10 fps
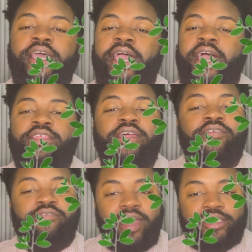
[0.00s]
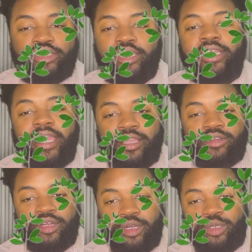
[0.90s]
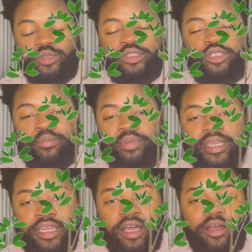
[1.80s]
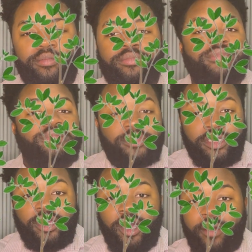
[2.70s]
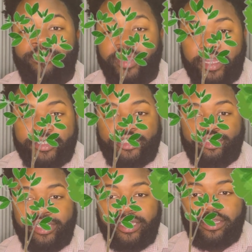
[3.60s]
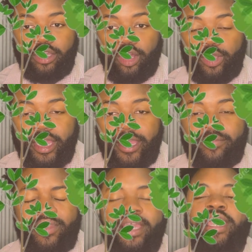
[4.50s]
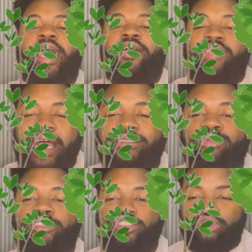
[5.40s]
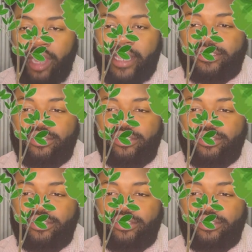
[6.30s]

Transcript: and then eventually it grows to become a bigger tree, okay? And that's what we're trying to